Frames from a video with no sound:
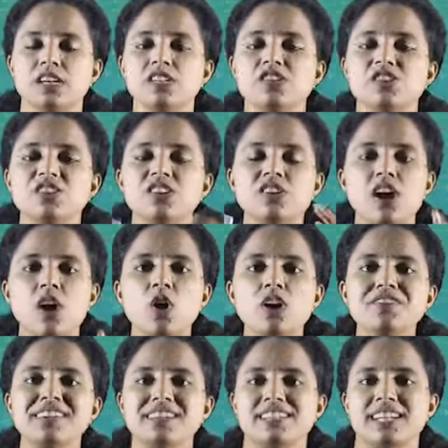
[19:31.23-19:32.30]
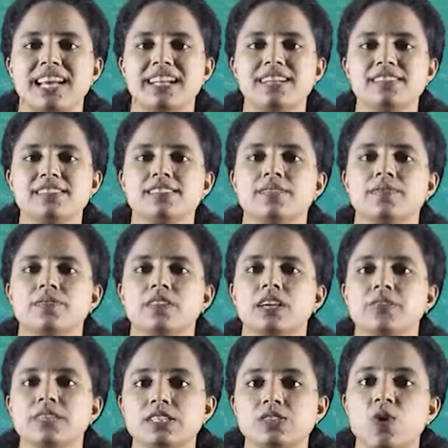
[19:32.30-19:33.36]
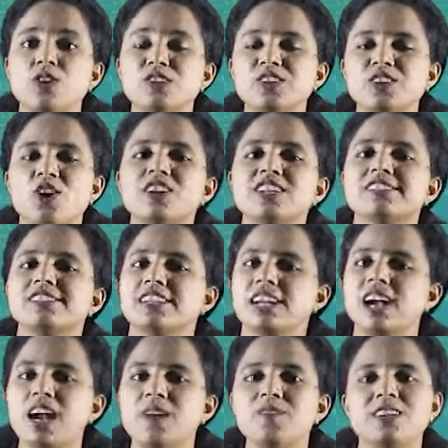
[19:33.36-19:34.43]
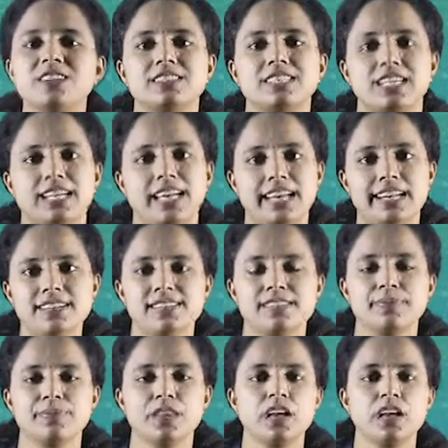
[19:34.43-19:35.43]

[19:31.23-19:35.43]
So the convex lens, which is also called as a converging lens,